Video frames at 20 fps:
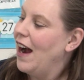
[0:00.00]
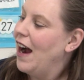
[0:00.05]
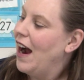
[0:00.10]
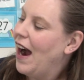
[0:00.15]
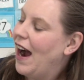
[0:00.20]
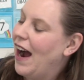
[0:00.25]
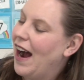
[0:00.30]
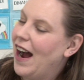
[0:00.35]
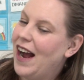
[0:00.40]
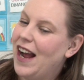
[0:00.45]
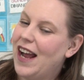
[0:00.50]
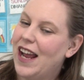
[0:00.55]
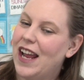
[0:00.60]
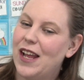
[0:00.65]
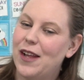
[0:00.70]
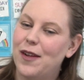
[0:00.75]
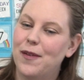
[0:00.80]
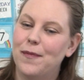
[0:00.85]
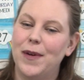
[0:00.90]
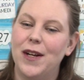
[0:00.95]

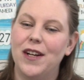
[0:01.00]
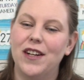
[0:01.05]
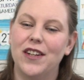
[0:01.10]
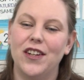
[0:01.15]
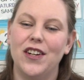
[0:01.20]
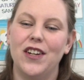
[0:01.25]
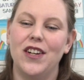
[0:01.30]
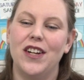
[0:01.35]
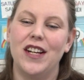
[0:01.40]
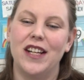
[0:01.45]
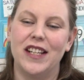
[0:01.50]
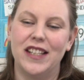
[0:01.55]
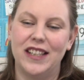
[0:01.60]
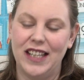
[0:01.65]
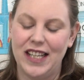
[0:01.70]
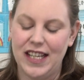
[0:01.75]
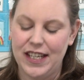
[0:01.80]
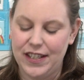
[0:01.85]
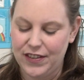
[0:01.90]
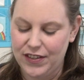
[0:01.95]
I'm a good
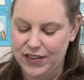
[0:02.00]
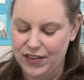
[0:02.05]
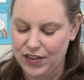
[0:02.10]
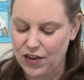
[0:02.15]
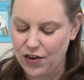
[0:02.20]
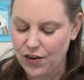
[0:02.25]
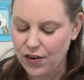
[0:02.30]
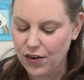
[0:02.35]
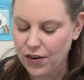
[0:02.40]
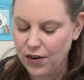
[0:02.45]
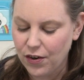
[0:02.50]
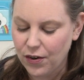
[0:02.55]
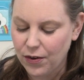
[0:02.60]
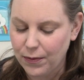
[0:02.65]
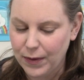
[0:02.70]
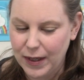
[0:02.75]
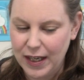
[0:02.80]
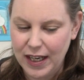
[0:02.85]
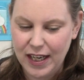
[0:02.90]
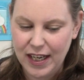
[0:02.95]
listener,
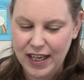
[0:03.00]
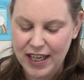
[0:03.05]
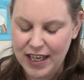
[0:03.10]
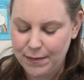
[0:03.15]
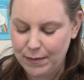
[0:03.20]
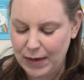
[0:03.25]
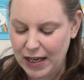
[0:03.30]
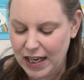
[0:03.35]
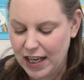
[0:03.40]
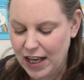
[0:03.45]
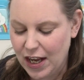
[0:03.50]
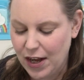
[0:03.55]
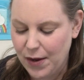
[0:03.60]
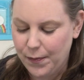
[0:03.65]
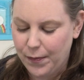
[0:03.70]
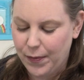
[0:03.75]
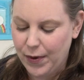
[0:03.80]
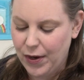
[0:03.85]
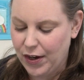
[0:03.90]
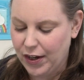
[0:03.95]
read me a
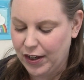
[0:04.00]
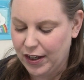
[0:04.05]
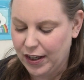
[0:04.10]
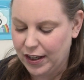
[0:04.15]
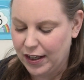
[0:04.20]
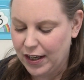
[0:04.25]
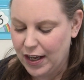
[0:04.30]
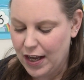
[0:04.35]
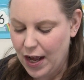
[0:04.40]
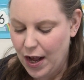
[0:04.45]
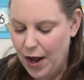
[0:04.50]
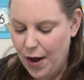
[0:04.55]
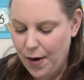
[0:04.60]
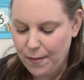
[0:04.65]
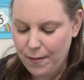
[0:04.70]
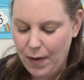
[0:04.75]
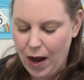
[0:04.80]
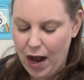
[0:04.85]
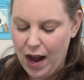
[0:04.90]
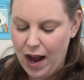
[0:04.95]
book.
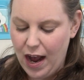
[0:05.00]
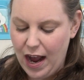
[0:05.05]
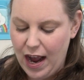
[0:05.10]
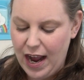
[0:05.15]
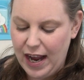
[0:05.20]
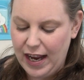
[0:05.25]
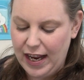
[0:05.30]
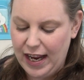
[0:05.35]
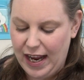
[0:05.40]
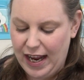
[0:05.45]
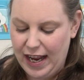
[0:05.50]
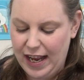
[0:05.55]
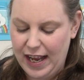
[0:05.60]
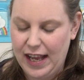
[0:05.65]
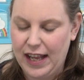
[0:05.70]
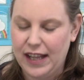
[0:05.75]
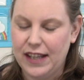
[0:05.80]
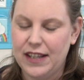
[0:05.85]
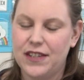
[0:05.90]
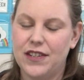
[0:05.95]
My
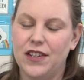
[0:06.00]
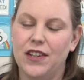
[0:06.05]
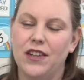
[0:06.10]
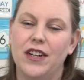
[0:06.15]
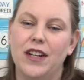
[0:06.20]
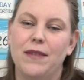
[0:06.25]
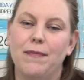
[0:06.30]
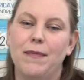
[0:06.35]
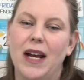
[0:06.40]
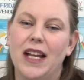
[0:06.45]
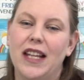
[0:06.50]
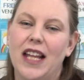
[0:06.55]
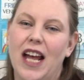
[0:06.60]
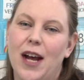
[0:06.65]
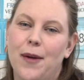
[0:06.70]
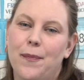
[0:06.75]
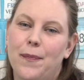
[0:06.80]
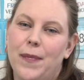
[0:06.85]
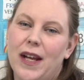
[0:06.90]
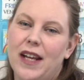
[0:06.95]
hands are in my
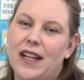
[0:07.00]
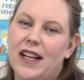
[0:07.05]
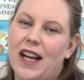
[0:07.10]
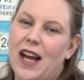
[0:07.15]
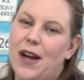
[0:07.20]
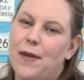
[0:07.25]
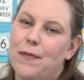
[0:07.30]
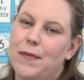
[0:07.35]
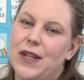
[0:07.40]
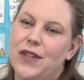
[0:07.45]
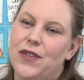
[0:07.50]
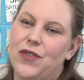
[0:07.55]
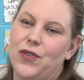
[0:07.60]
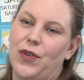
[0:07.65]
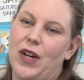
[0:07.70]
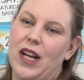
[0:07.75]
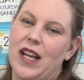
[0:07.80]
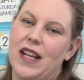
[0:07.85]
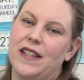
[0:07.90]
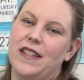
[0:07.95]
lap and at Miss
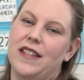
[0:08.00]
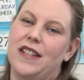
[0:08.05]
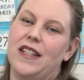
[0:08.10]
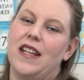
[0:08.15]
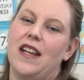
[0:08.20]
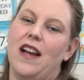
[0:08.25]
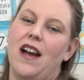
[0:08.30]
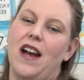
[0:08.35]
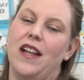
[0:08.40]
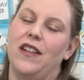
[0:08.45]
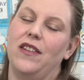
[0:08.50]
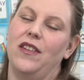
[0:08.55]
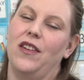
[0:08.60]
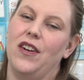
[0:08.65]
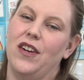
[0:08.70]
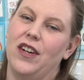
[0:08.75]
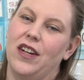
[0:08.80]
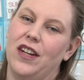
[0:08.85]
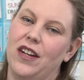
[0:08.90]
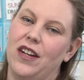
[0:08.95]
Tracy I look.